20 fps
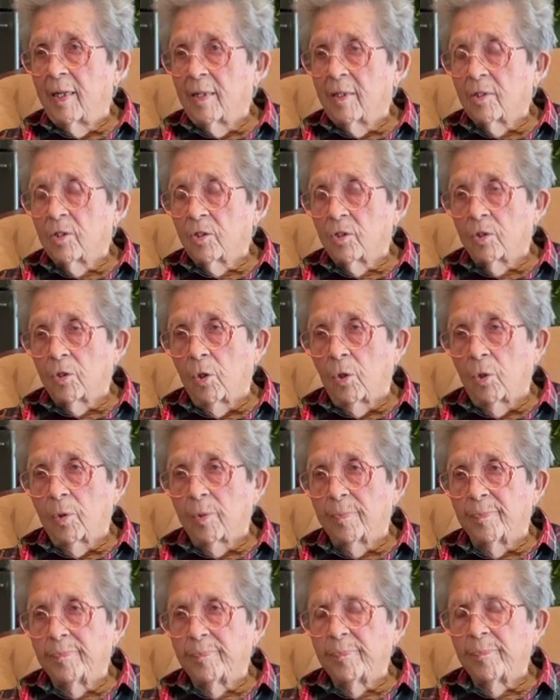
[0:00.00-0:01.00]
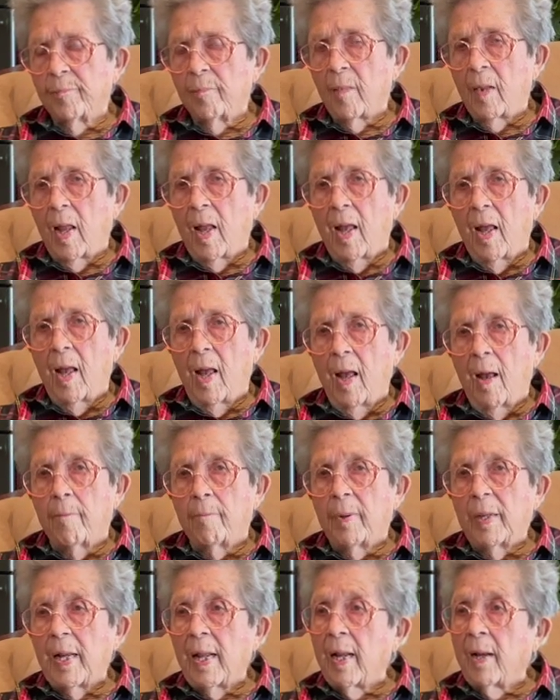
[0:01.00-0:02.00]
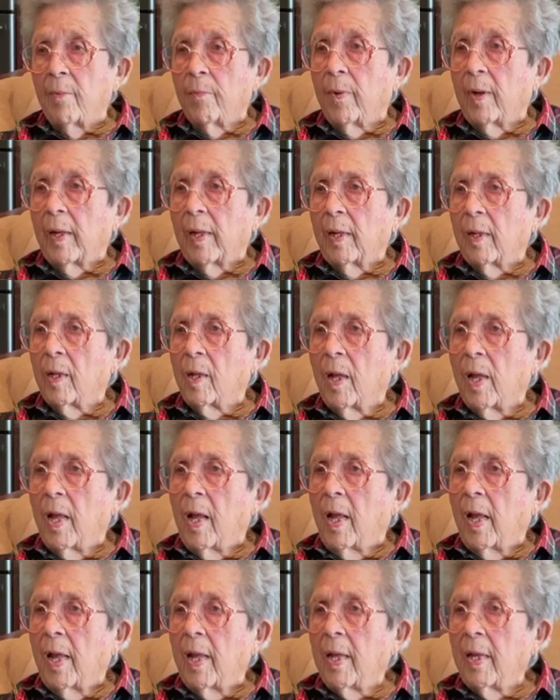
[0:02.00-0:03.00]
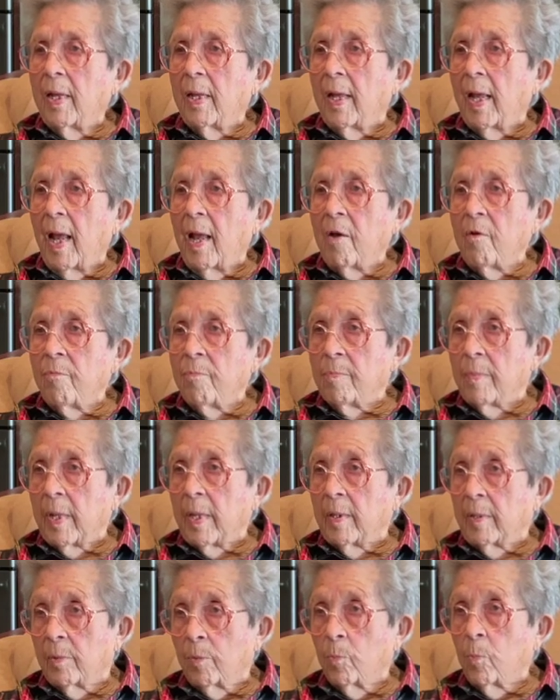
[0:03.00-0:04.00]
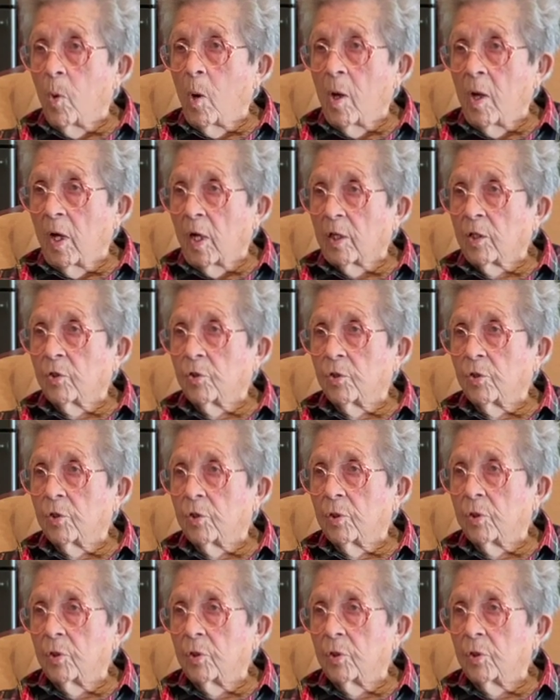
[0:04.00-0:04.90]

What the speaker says: So, but anyway, he gave me the watch.